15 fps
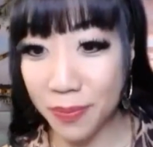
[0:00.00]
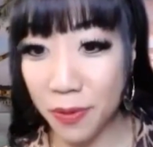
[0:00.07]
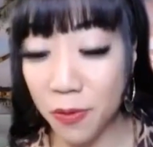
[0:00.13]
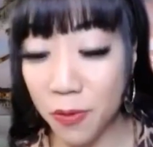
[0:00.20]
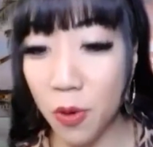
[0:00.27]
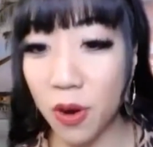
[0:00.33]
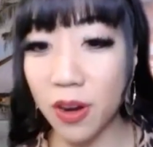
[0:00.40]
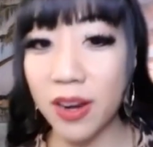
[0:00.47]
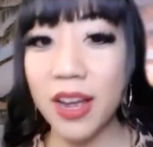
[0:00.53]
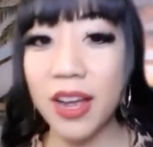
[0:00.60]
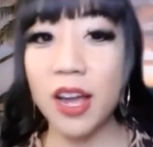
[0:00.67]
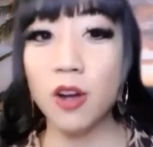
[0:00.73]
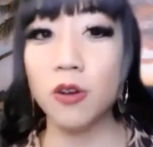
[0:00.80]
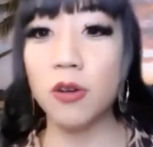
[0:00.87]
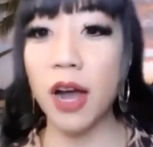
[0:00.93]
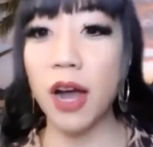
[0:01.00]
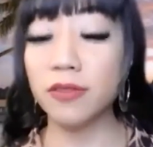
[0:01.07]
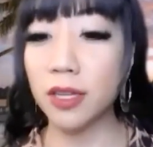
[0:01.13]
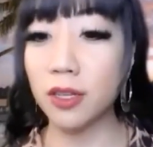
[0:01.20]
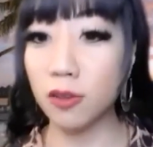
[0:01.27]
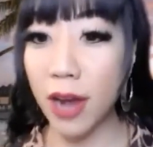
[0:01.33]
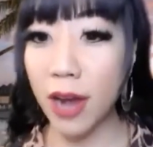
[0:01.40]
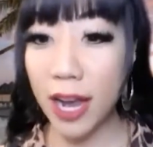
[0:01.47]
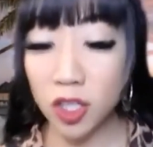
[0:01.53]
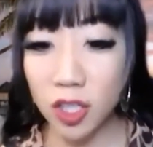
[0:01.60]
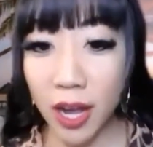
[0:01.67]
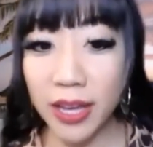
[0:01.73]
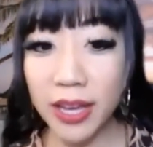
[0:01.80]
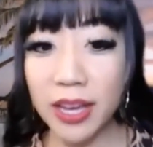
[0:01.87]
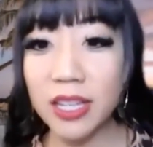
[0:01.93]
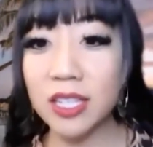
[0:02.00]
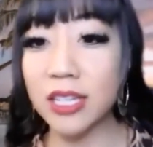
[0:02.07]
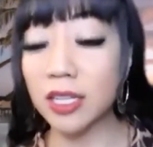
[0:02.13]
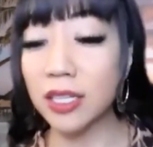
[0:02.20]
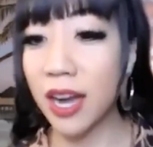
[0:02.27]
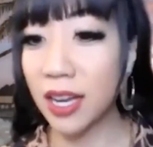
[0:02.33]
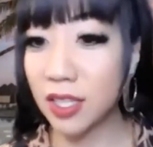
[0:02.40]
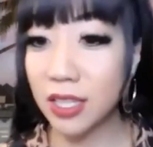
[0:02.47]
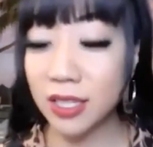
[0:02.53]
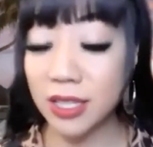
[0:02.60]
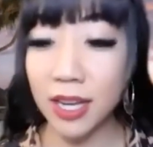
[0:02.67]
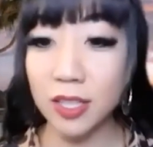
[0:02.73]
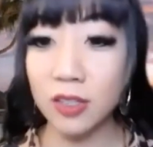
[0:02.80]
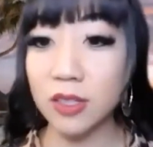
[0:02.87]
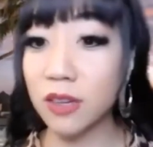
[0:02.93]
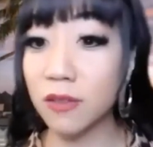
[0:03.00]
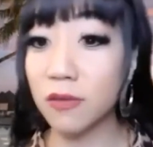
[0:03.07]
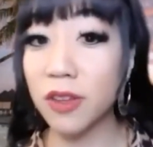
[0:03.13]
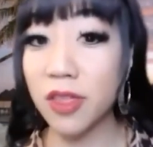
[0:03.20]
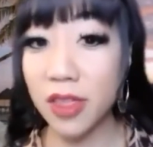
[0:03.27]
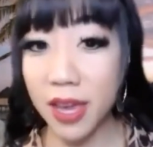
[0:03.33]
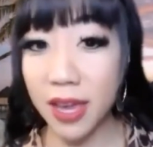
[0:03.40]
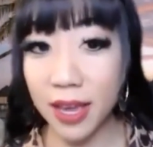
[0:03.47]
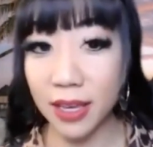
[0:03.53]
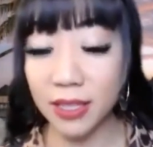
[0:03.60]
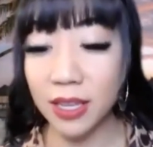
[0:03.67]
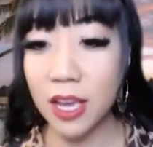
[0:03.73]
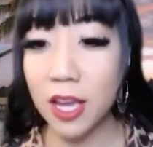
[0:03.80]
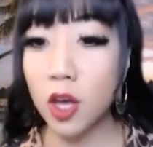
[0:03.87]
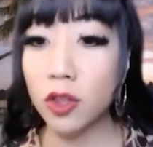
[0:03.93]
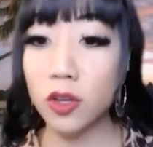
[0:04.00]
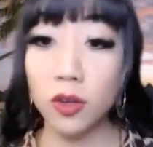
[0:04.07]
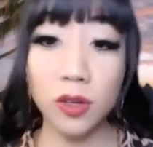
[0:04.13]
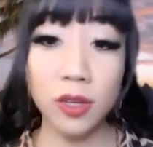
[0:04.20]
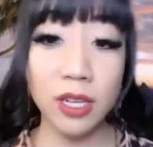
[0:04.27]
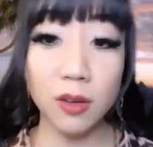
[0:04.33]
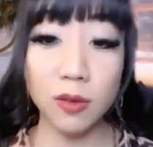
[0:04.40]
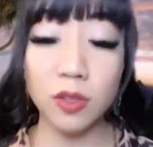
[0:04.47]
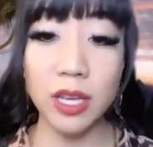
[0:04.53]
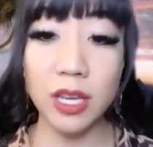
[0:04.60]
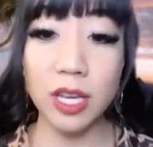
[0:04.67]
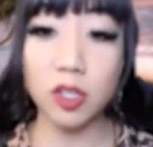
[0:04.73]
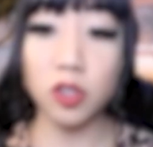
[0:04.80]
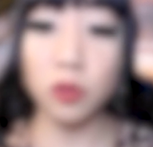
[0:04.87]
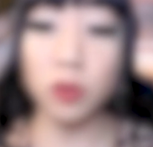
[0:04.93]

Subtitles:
before, who have done crash diets, done tons and tons of different things. The good news is